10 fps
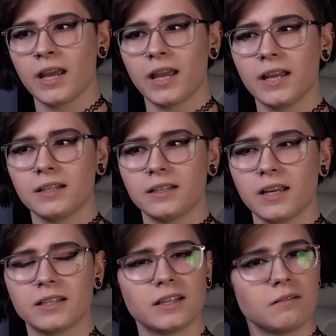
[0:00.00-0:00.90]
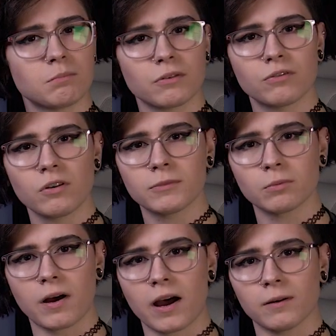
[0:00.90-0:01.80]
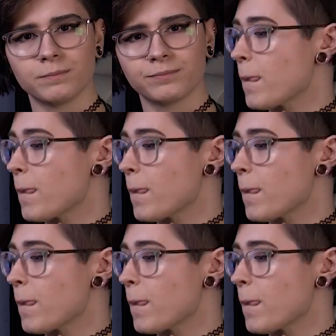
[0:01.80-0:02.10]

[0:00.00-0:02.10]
it didn't perform as well.